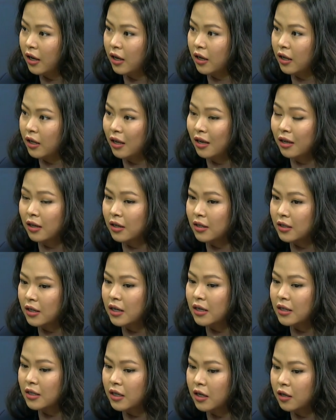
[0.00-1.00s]
and because
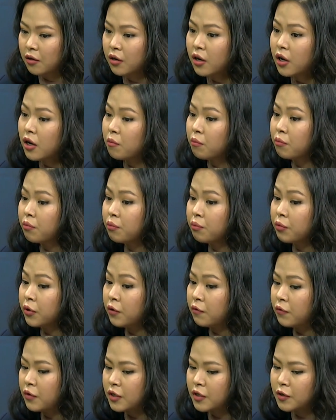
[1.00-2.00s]
is their
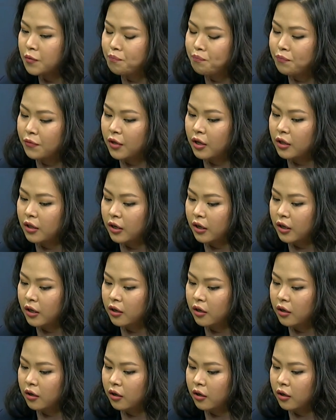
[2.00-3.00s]
previous like